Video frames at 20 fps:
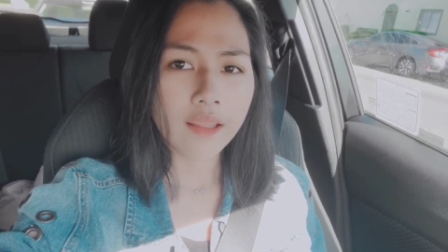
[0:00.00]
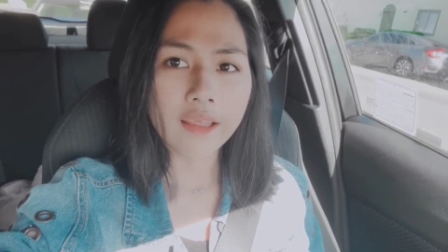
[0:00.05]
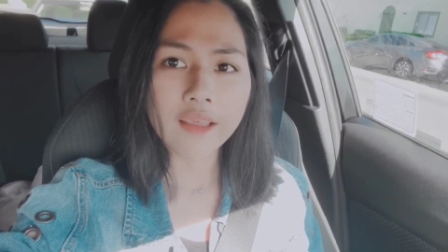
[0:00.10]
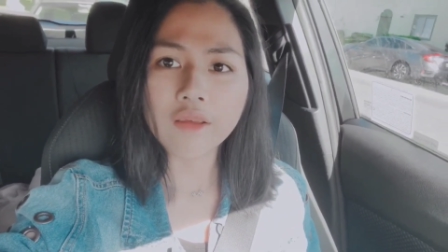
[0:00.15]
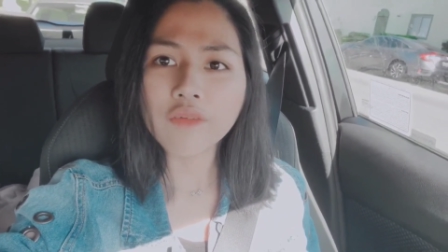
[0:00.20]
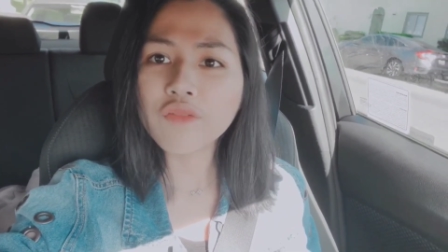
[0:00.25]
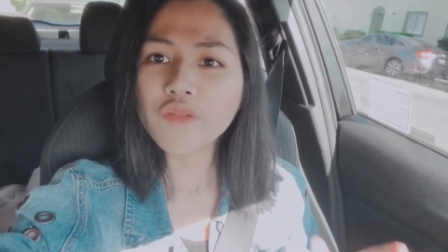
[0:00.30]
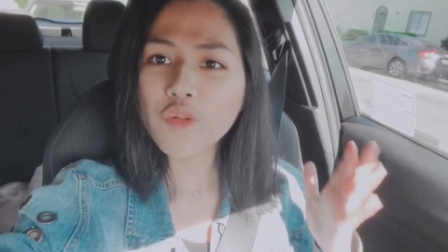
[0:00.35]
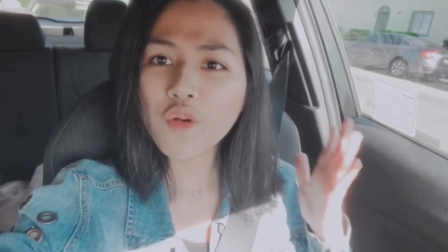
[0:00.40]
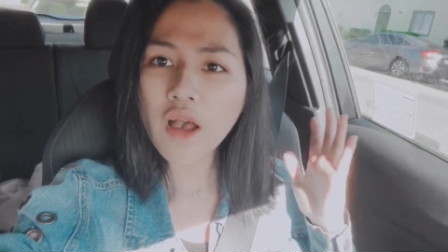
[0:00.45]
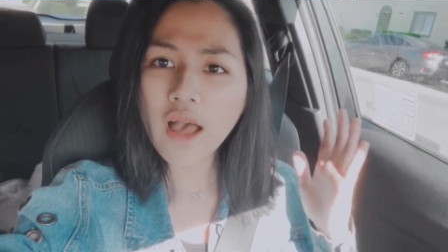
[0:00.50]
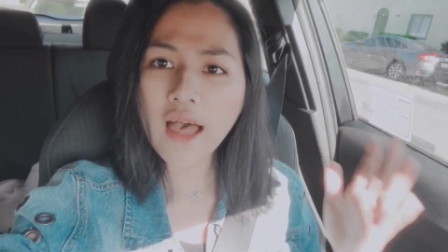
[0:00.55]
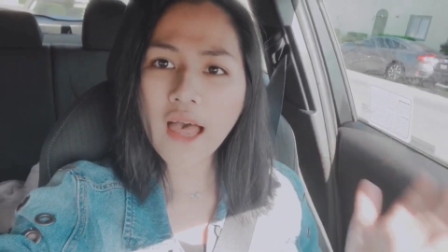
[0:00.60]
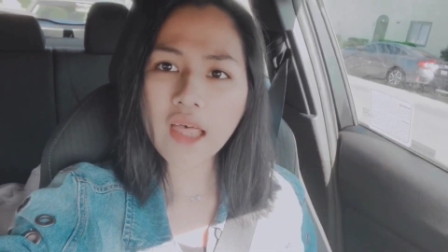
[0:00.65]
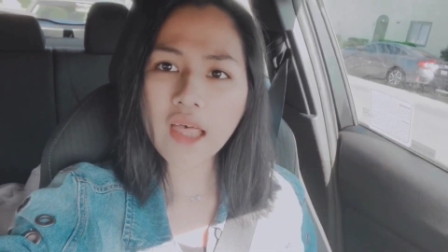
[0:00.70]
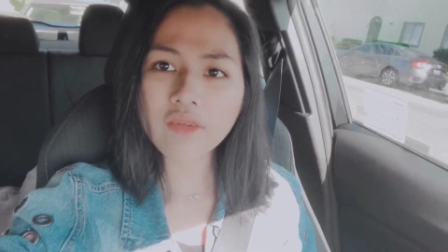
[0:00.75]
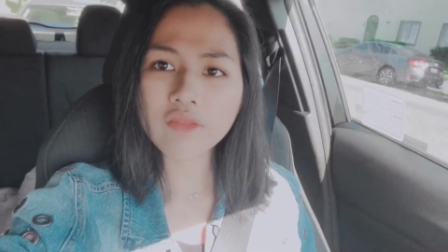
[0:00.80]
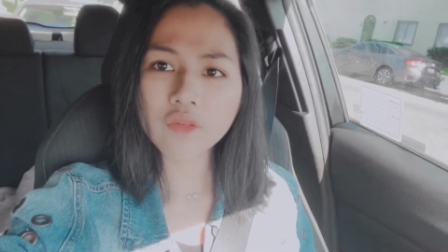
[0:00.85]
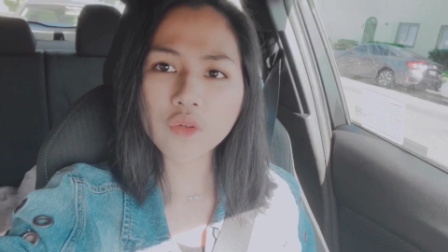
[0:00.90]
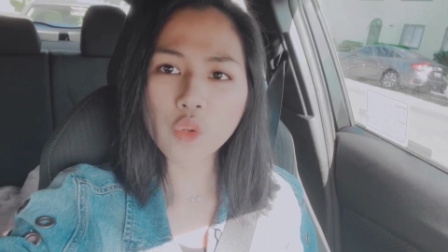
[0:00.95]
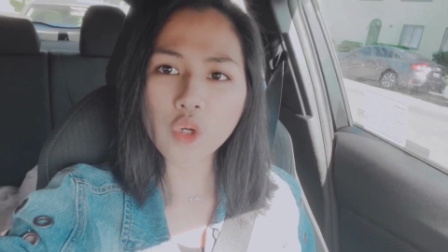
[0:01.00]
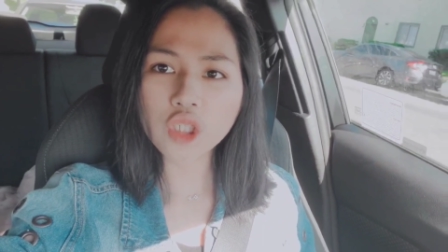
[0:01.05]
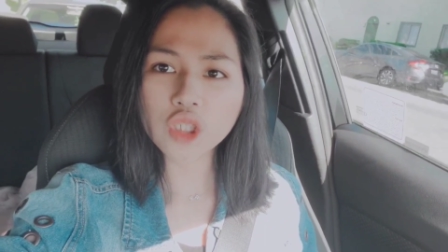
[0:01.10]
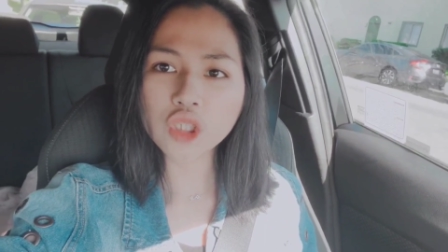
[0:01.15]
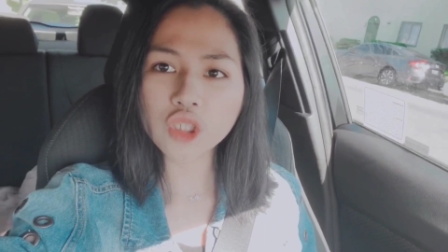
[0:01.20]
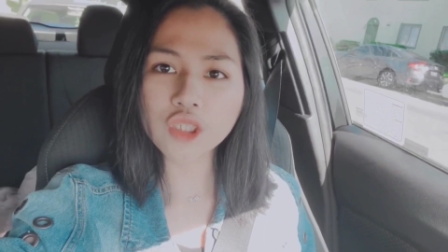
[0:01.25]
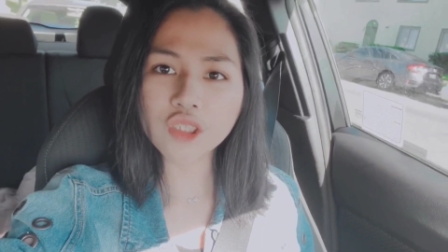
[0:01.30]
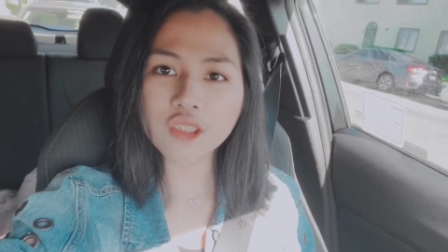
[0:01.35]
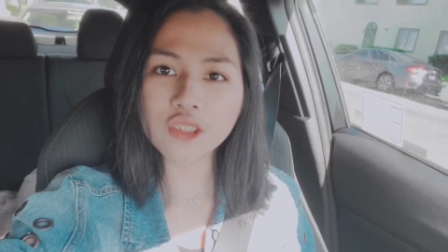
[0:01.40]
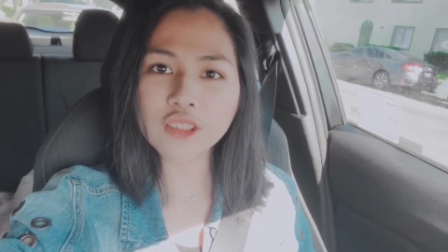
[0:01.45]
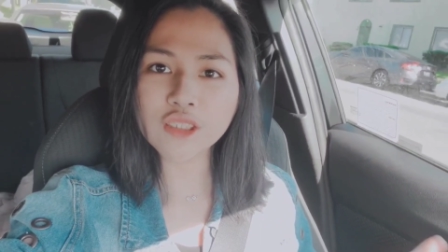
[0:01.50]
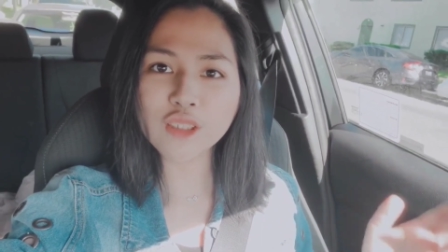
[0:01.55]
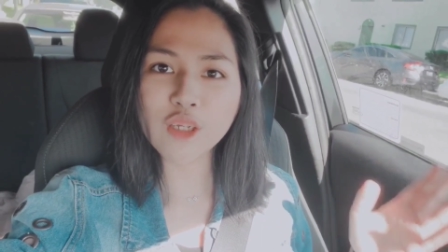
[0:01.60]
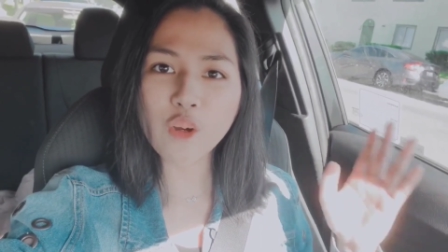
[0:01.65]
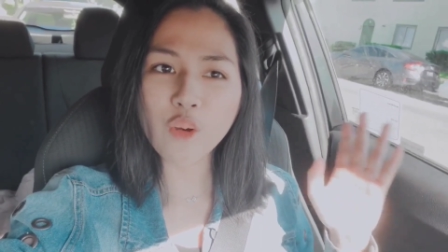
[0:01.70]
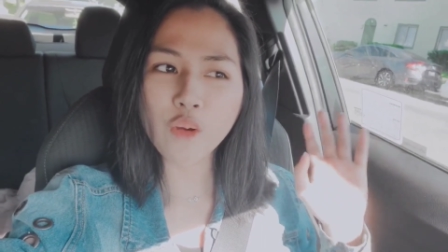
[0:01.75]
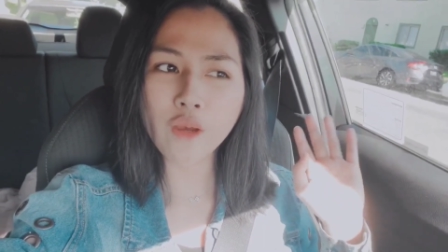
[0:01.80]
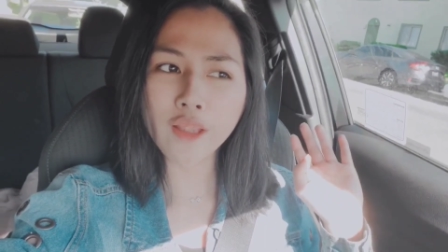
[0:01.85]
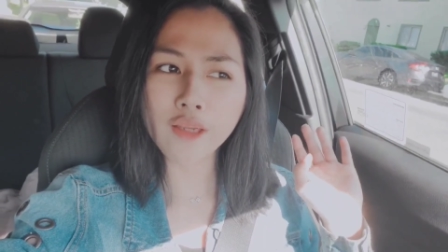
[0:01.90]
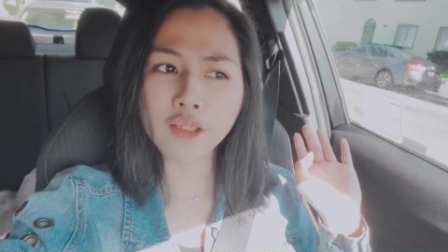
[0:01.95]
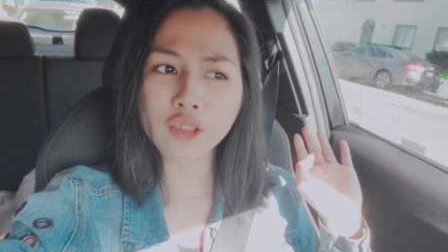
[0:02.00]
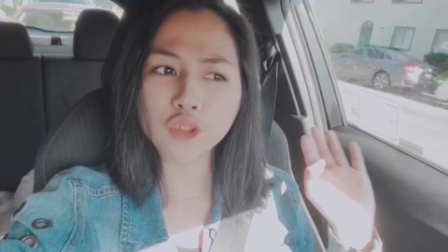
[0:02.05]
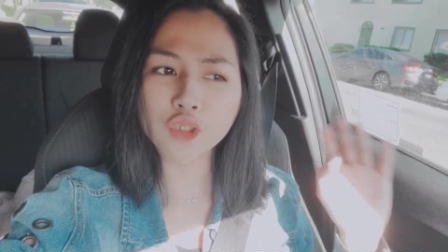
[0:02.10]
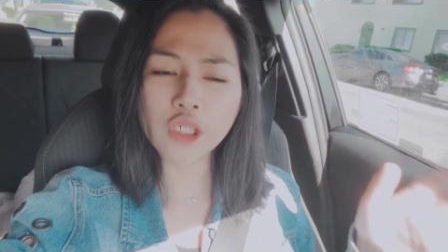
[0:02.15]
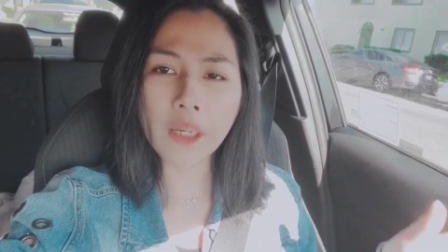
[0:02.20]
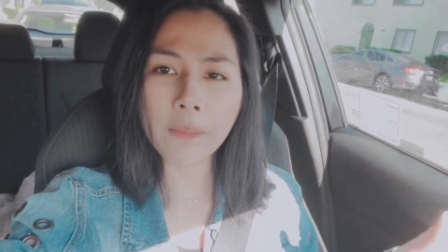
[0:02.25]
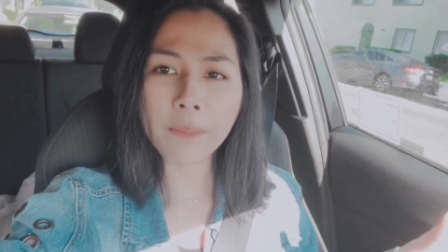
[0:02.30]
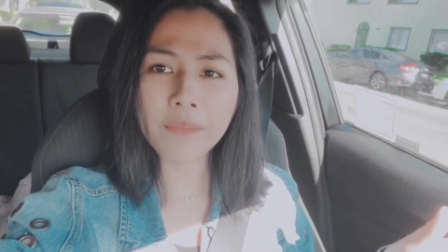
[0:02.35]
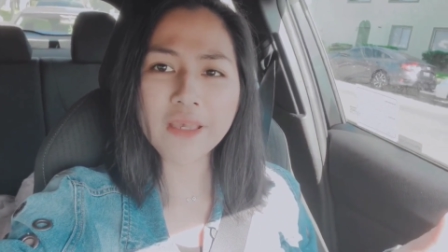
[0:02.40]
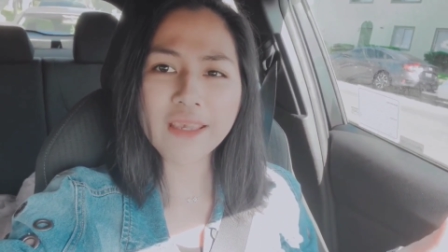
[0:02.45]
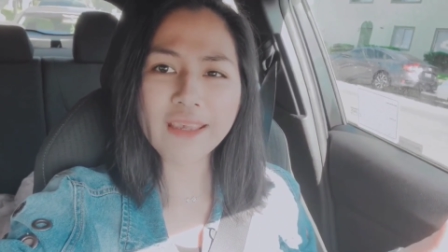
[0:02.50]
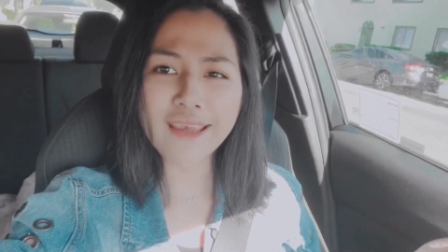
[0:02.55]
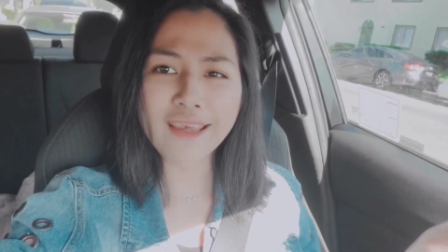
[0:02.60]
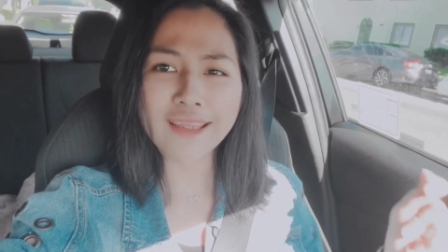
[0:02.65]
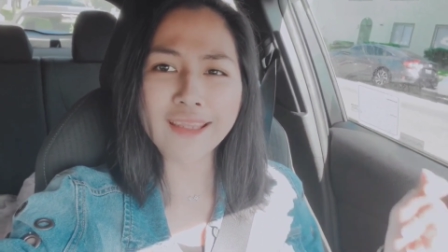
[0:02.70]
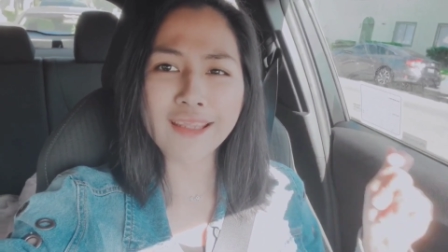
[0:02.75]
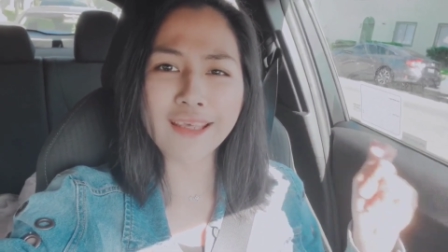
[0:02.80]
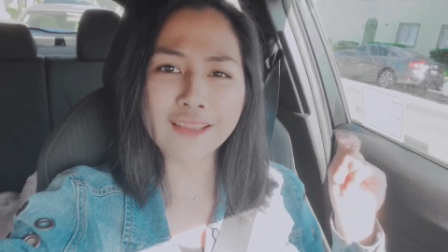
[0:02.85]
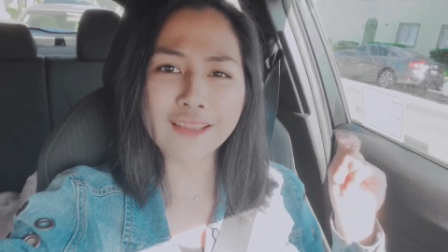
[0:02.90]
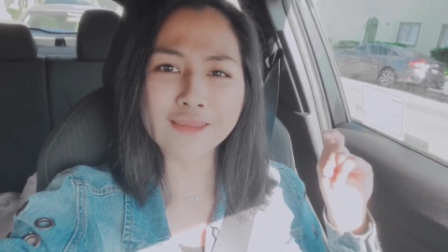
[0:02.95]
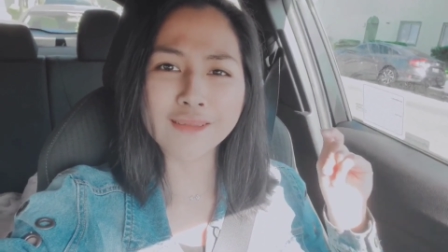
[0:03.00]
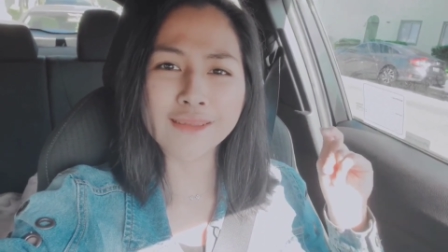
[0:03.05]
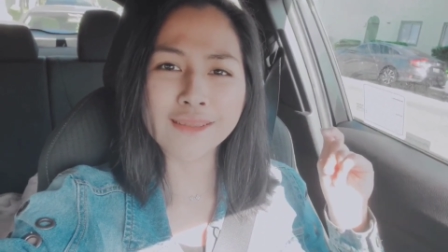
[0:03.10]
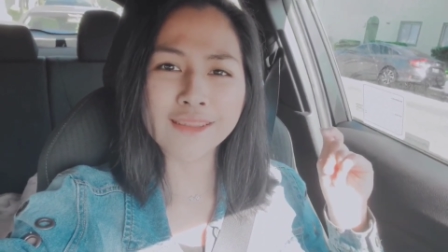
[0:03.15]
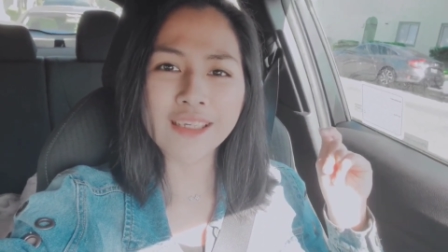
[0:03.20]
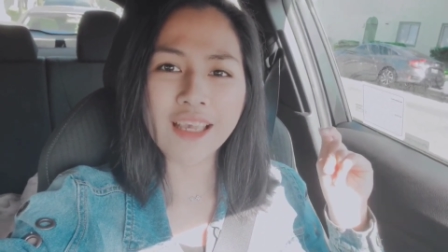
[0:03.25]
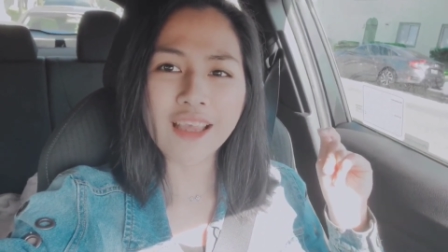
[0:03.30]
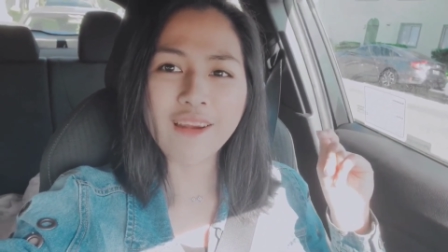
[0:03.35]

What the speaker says: Like if you have question, go ahead and drop it, and then